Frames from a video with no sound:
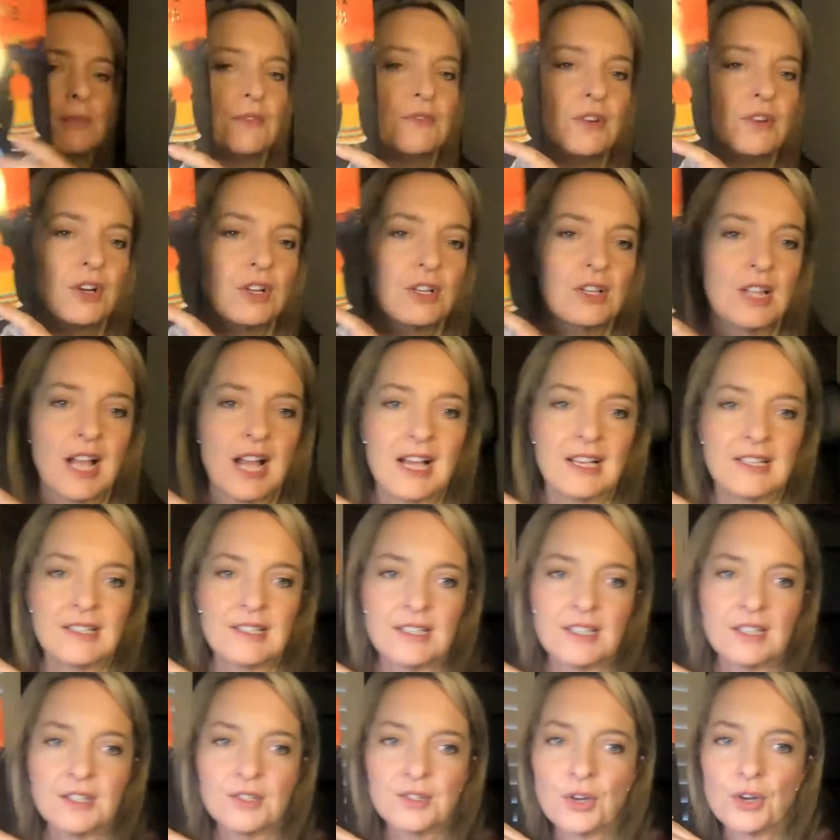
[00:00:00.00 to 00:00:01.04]
of our
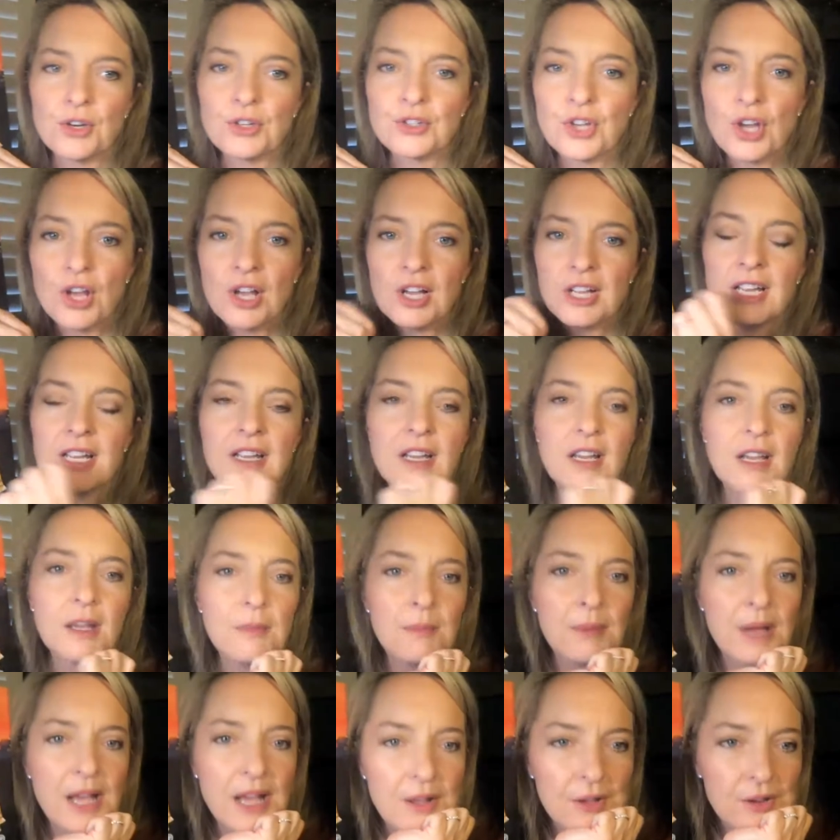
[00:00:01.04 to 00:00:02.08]
classes are talking
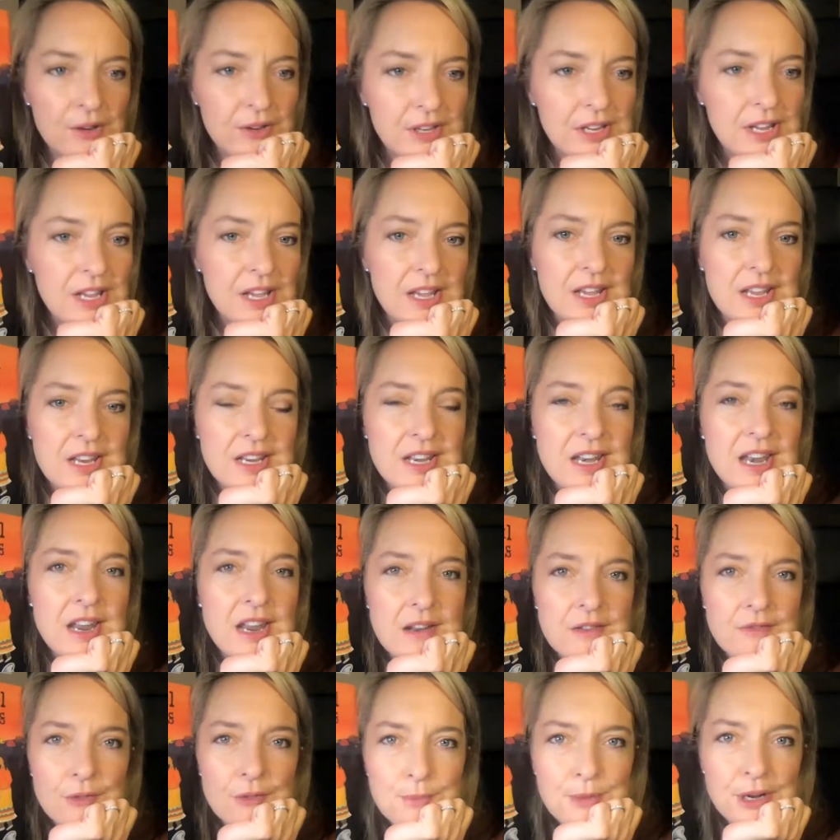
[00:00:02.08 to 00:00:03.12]
about
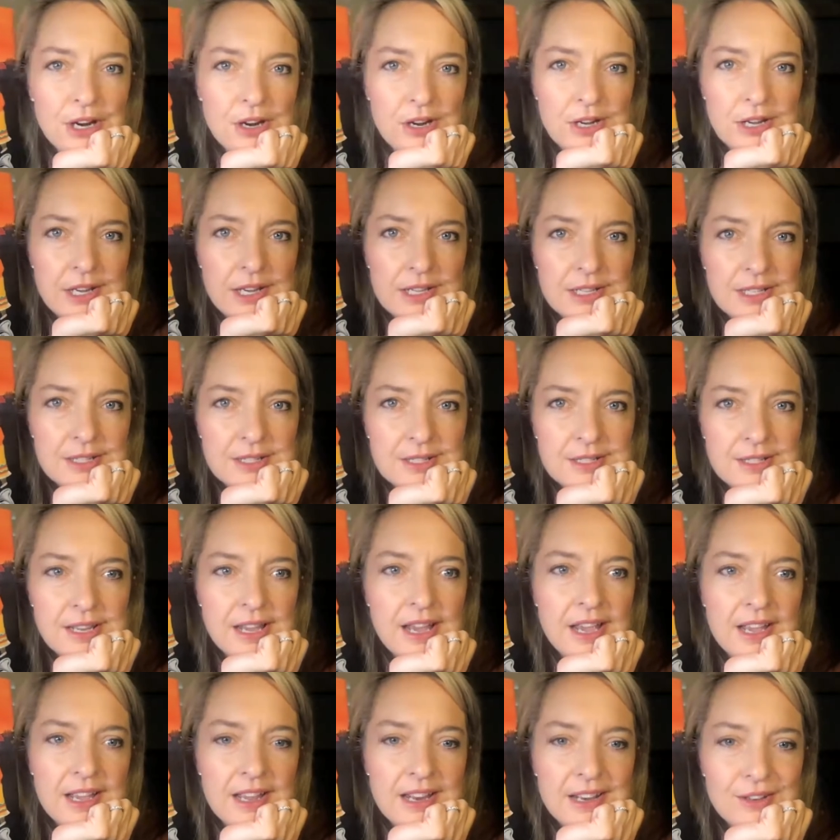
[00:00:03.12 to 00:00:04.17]
Native Americans
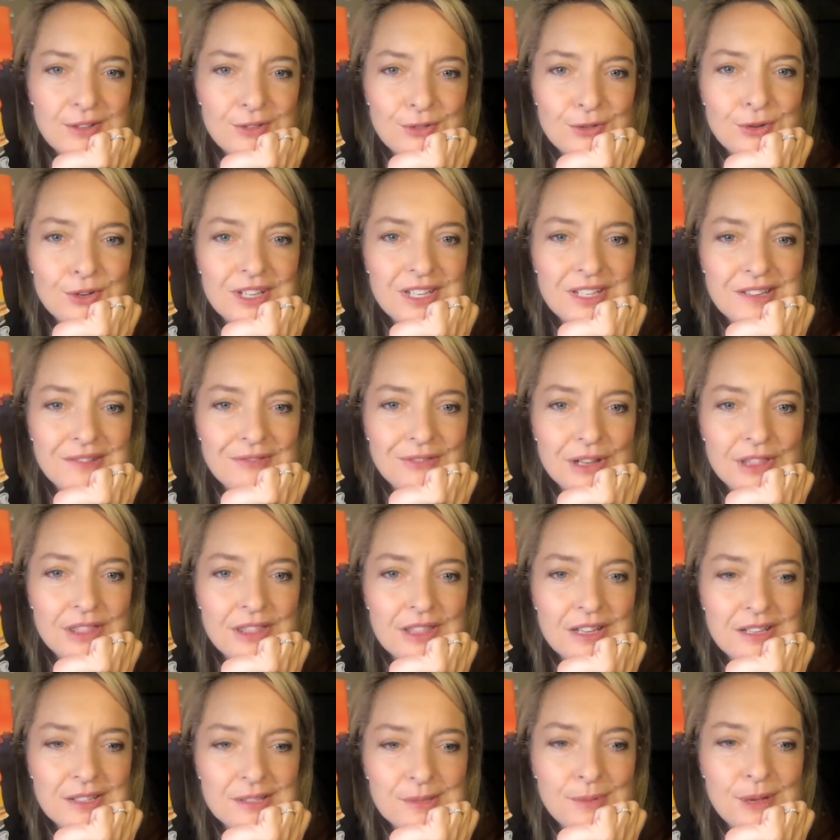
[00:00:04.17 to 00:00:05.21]
and learning different
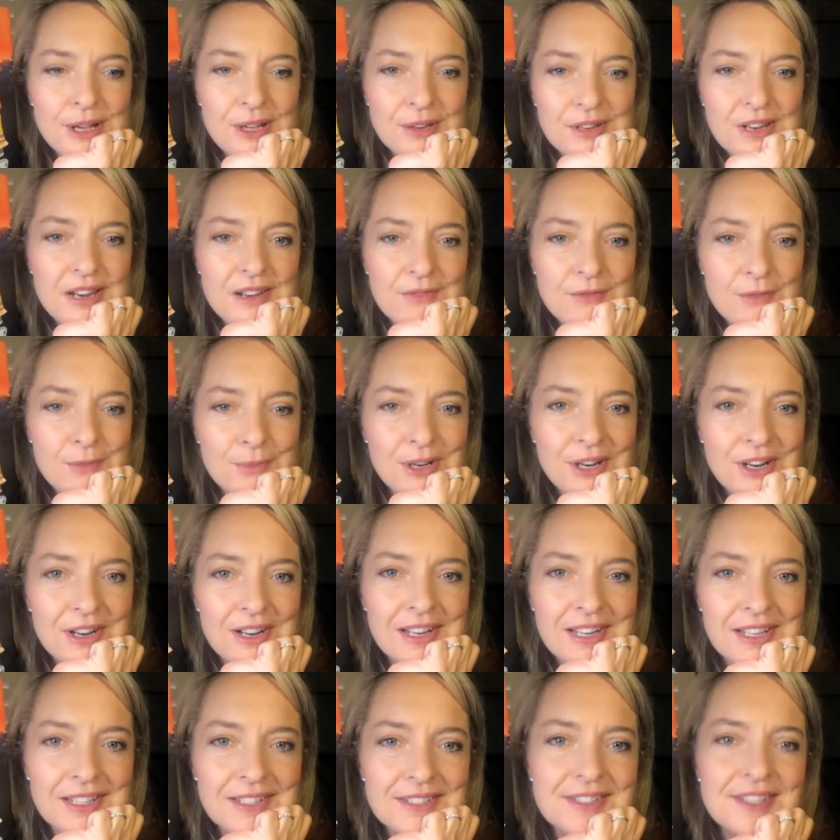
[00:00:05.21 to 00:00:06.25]
things about Native
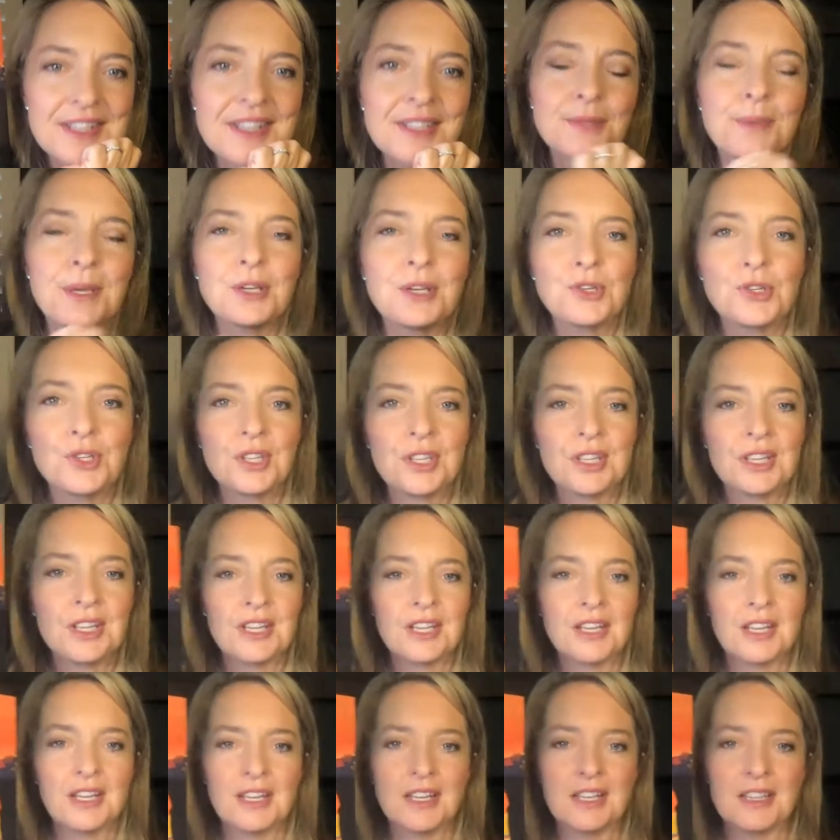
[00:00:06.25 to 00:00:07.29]
Americans,
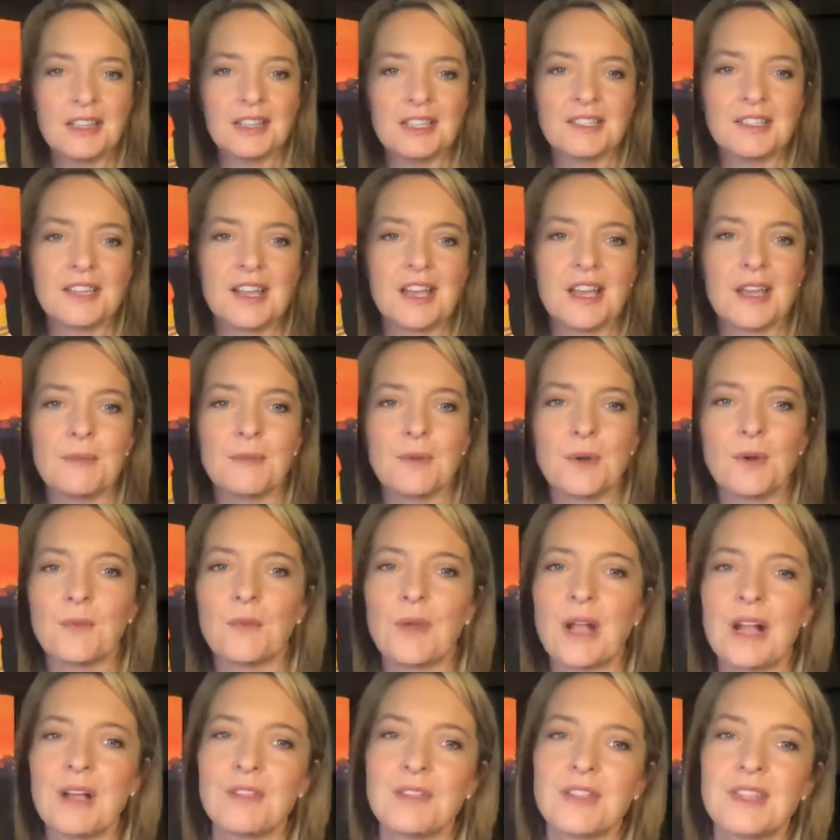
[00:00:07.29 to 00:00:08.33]
especially in this time
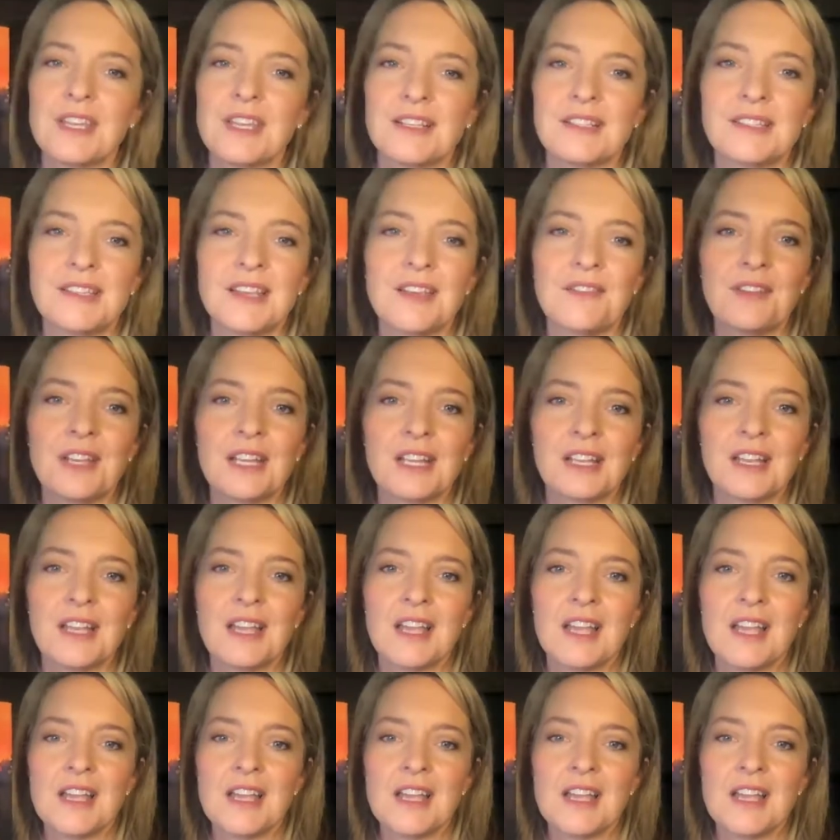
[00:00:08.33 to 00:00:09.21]
around Thanksgiving.